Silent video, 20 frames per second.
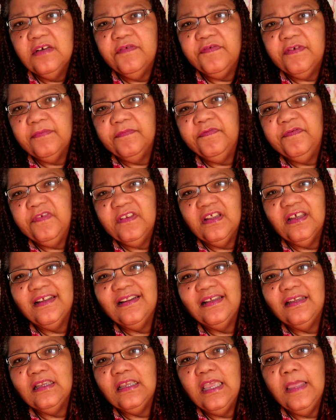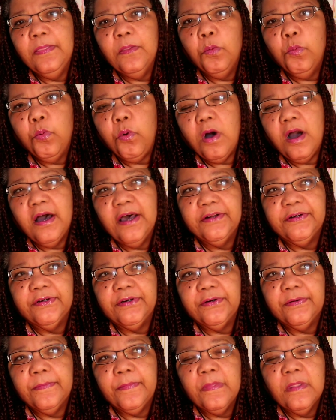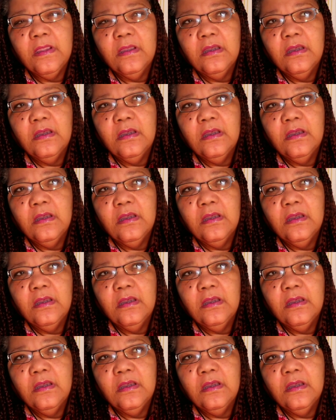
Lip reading: from flooding, and the water